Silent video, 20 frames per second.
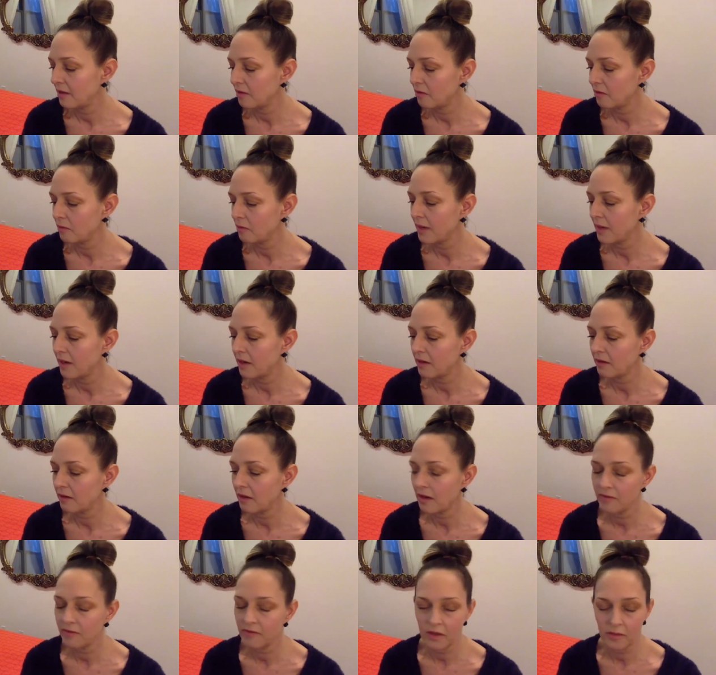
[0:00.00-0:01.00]
where a
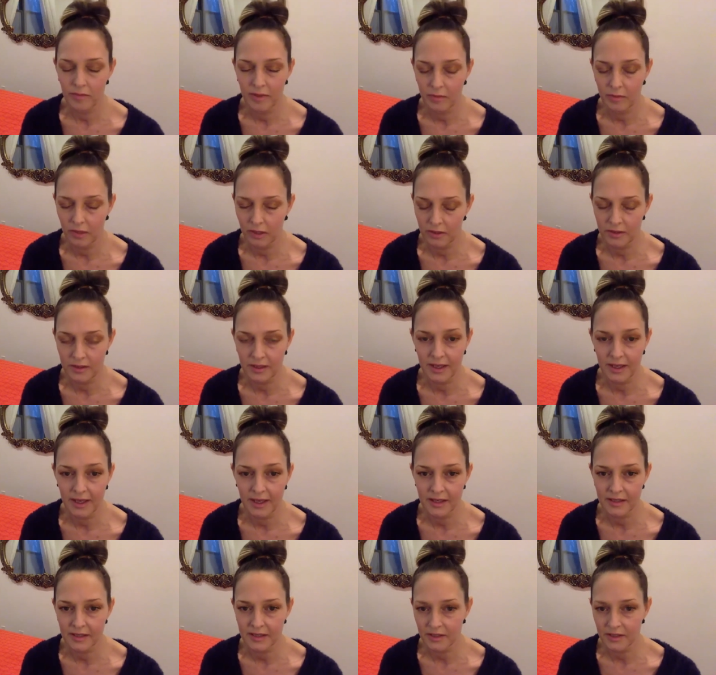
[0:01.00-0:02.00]
lot of young people aren't
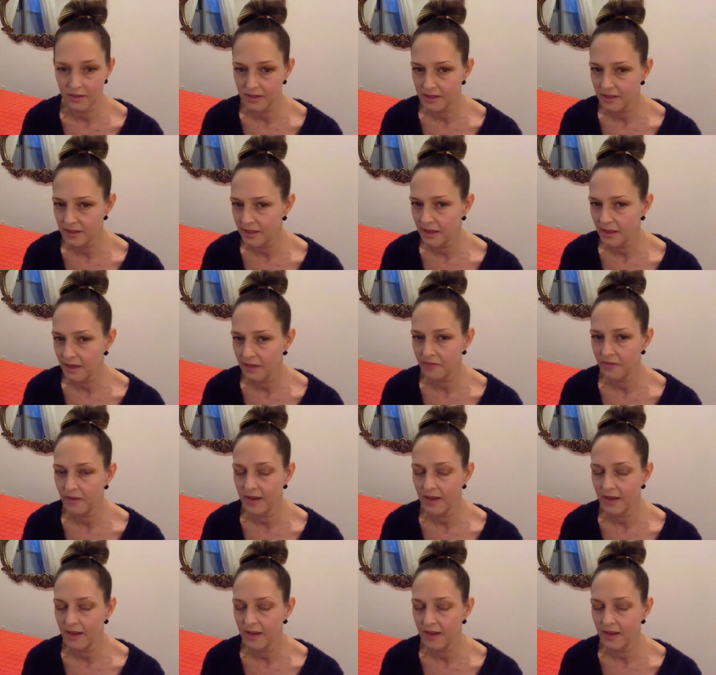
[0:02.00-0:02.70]
taking it seriously enough.